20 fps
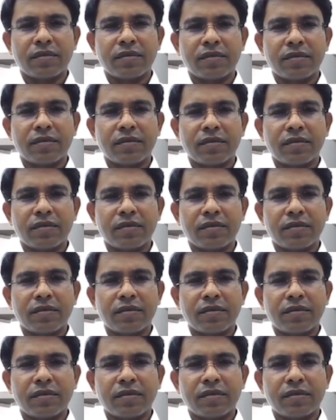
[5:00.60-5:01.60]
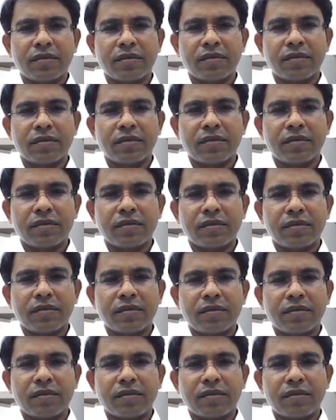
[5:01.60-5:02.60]

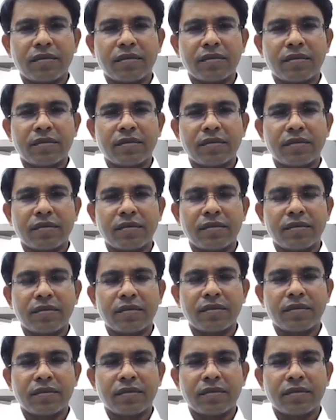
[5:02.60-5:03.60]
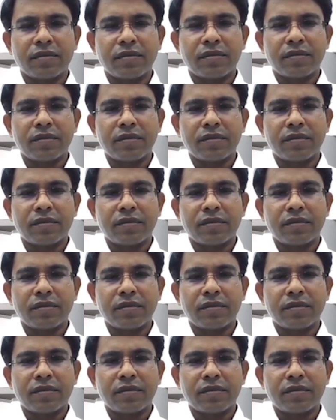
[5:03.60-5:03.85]
(silent)